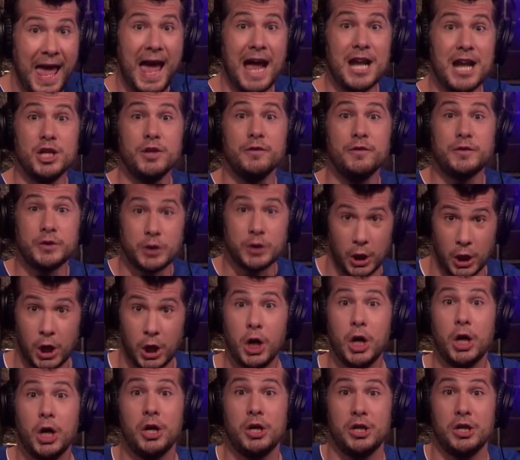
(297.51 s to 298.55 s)
And you've
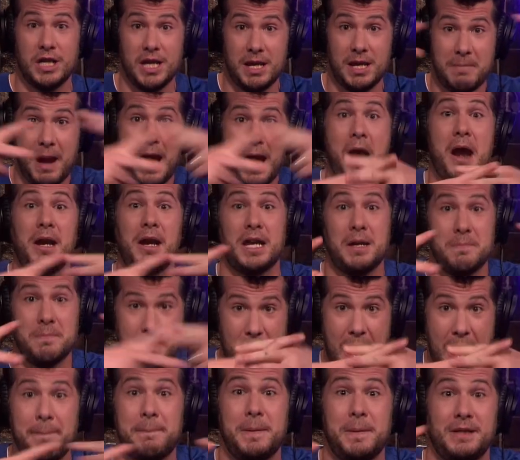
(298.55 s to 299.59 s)
turned the American
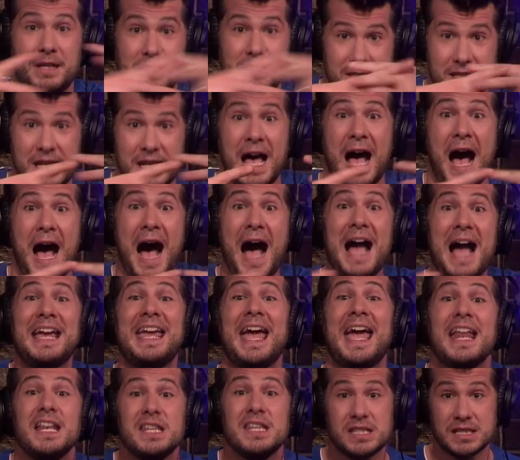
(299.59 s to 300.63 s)
populace
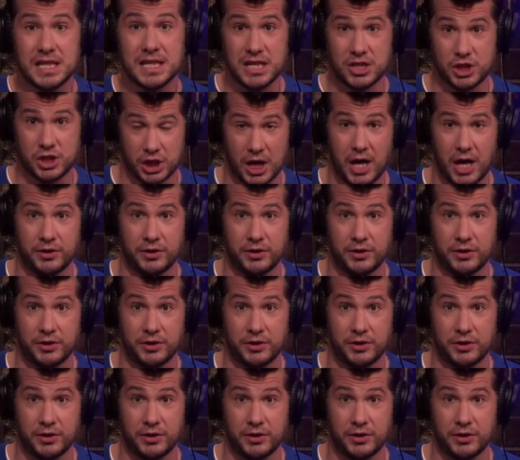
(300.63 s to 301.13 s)
against each